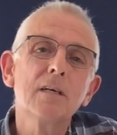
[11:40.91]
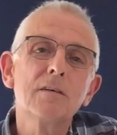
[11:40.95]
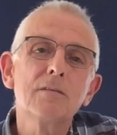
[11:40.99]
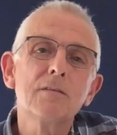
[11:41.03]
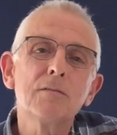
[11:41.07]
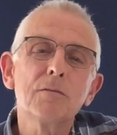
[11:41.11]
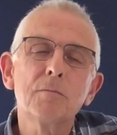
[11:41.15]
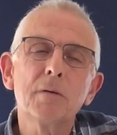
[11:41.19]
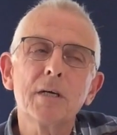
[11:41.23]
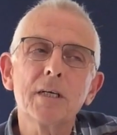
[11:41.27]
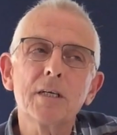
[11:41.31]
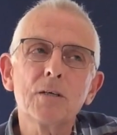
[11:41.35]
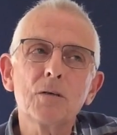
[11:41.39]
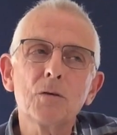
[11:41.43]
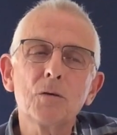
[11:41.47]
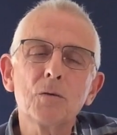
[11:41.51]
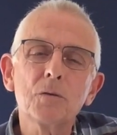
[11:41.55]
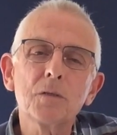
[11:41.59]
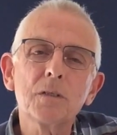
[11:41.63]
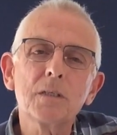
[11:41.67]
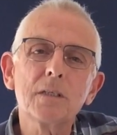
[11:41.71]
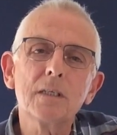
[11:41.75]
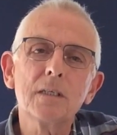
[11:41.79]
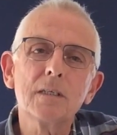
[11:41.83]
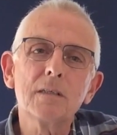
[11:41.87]
for my
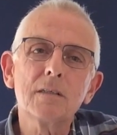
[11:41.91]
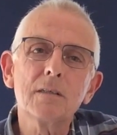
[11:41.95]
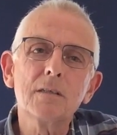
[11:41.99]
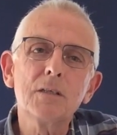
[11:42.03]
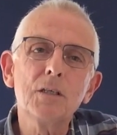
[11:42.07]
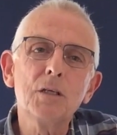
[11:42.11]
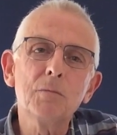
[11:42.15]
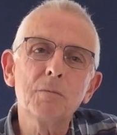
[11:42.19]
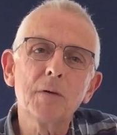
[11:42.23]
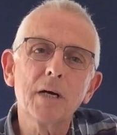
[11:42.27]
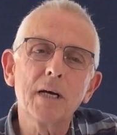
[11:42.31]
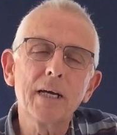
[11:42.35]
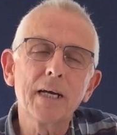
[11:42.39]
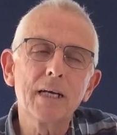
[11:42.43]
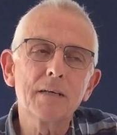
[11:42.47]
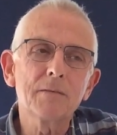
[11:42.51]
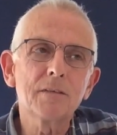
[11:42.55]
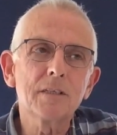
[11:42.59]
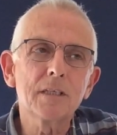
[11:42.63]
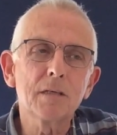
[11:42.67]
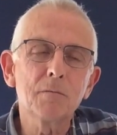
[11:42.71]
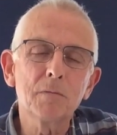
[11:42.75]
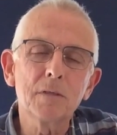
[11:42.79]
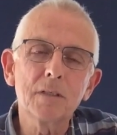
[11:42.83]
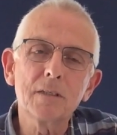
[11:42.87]
courses, and you might have
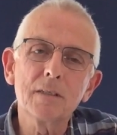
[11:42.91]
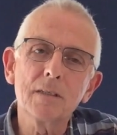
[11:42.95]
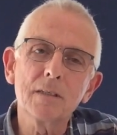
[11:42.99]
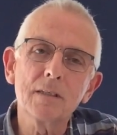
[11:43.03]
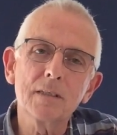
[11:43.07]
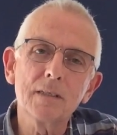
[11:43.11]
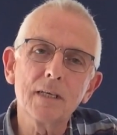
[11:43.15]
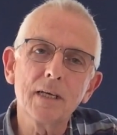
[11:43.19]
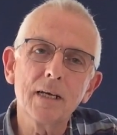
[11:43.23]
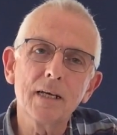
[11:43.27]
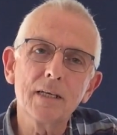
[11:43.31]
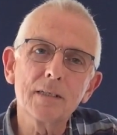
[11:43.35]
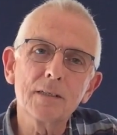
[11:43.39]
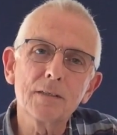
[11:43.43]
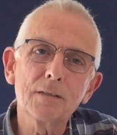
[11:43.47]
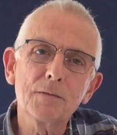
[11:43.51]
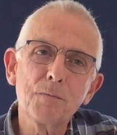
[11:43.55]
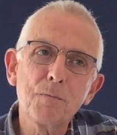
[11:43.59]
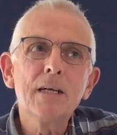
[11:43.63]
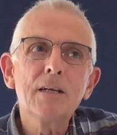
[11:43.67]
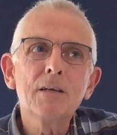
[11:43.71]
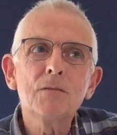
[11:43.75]
similar success.